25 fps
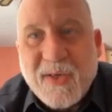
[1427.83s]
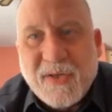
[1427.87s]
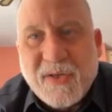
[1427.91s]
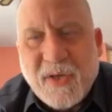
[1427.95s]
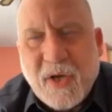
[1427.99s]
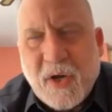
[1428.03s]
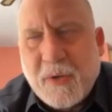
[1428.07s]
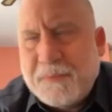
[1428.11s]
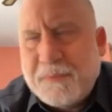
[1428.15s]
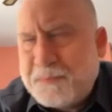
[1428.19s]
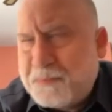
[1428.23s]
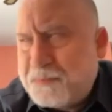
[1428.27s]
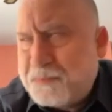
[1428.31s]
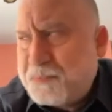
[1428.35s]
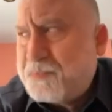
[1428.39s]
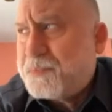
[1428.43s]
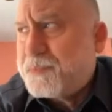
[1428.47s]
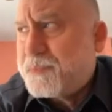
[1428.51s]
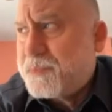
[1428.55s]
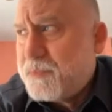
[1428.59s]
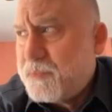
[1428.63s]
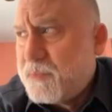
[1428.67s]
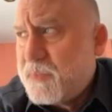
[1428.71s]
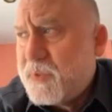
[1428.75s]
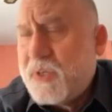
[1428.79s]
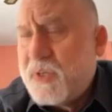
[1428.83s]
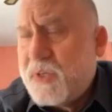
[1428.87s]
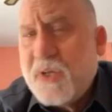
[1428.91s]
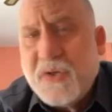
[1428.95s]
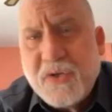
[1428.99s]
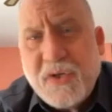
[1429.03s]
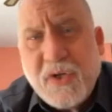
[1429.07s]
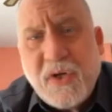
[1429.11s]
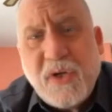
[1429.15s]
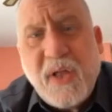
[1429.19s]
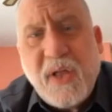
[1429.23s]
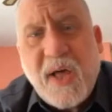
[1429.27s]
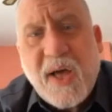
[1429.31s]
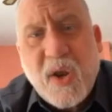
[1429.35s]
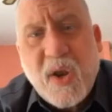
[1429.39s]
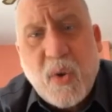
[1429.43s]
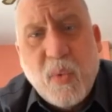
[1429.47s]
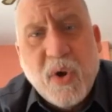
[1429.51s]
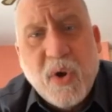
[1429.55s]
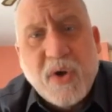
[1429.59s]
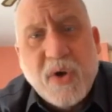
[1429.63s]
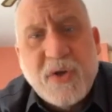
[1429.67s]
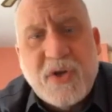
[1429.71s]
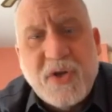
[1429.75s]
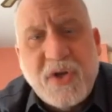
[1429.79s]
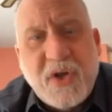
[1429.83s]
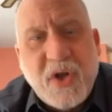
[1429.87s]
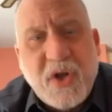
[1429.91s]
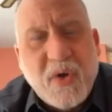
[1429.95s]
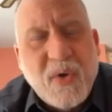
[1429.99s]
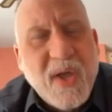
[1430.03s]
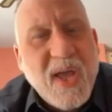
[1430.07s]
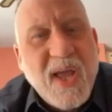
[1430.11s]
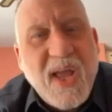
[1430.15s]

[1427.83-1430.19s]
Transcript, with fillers: So still a lot of work to do.